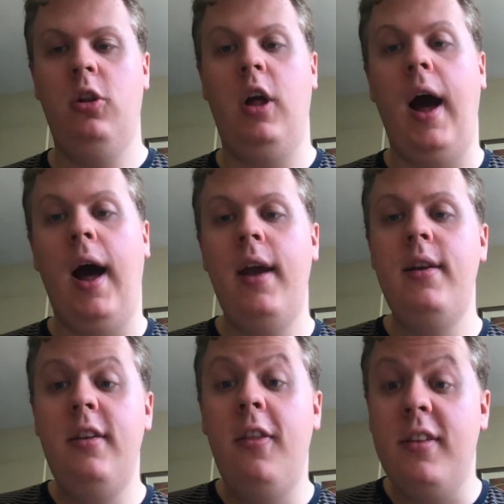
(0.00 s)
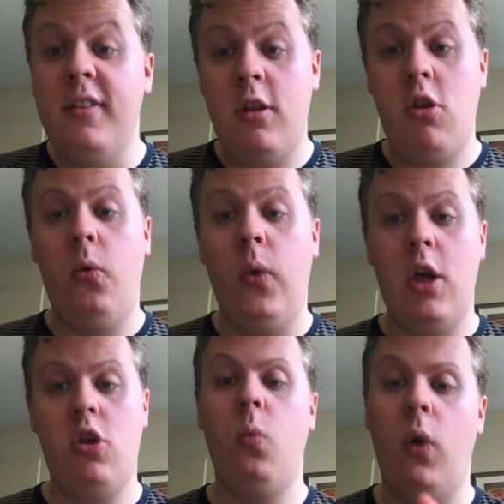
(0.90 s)
guide to the
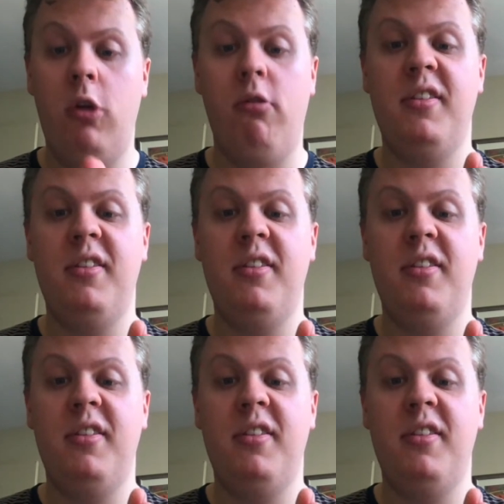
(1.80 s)
situation where you're